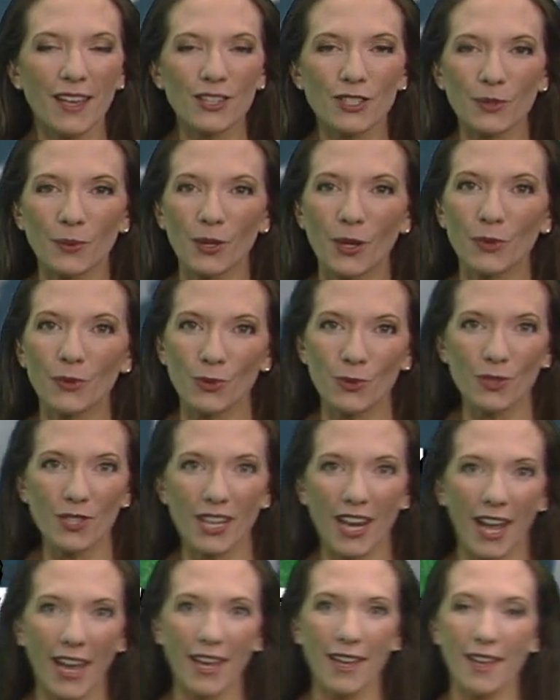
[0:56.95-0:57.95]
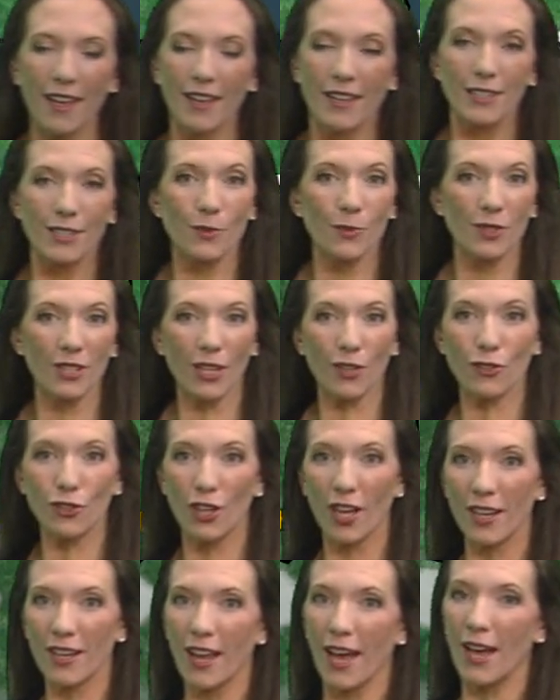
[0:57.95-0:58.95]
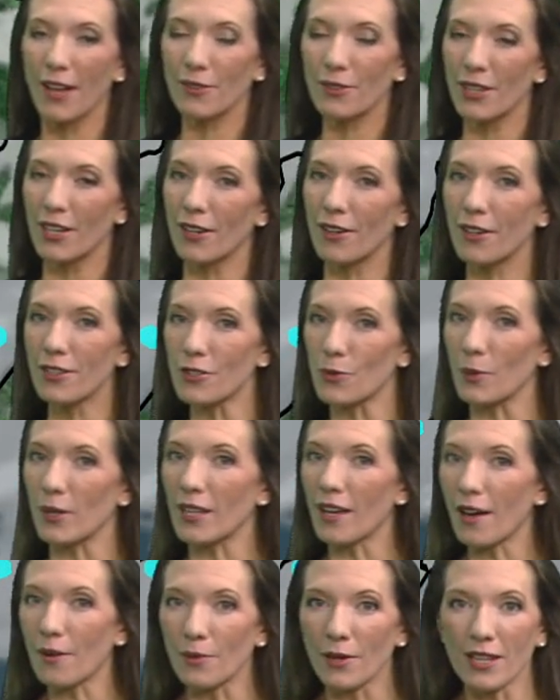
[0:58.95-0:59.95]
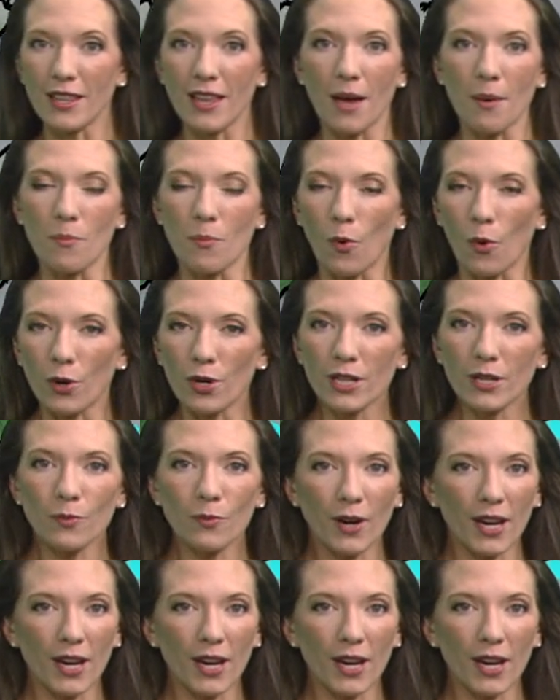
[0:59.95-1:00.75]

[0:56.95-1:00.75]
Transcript: So we go through today, some sunshine out there as we got rid of that morning